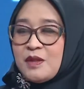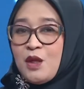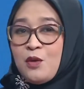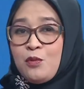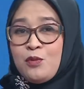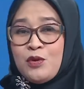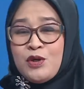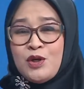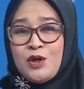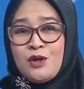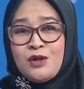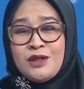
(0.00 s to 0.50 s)

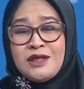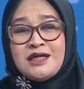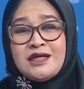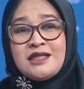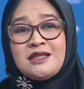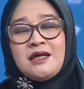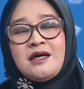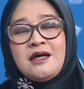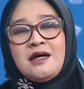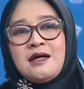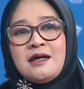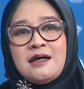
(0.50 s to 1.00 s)
We call
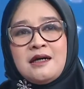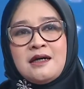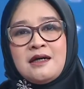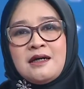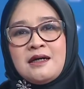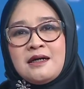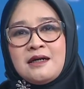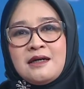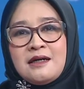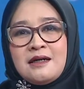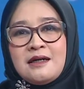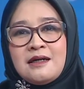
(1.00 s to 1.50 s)
it
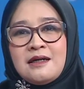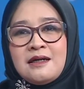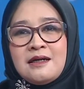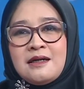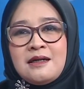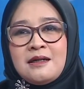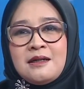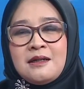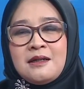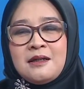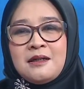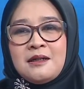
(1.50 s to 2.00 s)

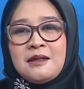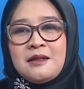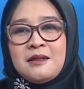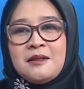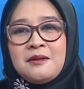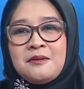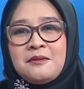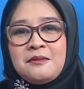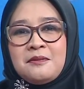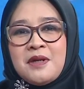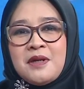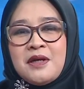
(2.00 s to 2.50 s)

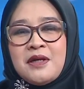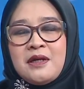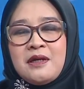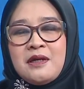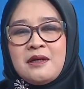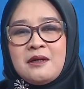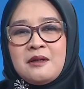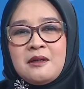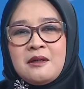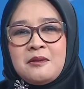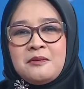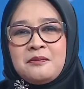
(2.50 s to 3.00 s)

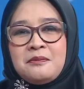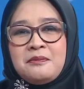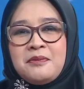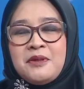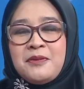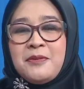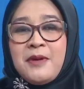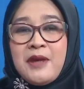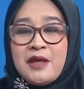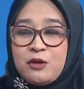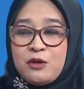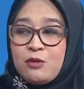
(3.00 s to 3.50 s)

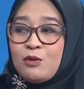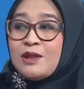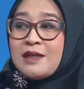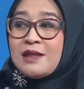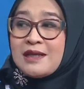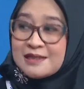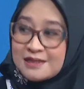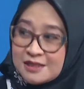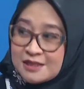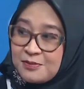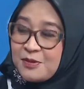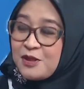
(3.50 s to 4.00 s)
bimanual
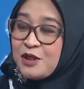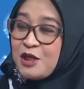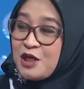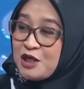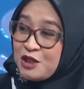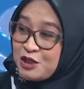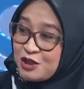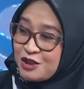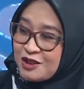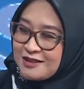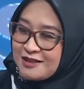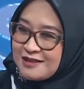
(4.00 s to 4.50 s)

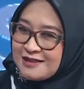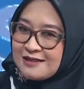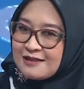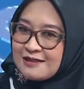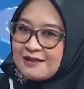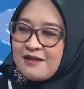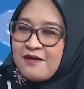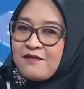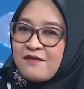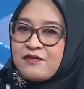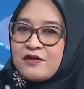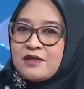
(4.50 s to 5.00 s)
examinations.
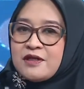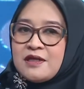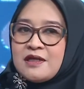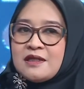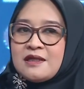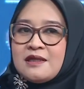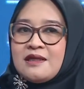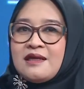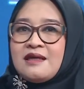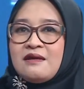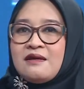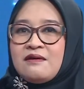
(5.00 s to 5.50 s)
And after that,
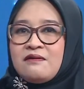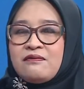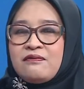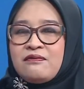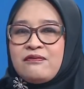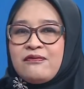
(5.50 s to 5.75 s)
if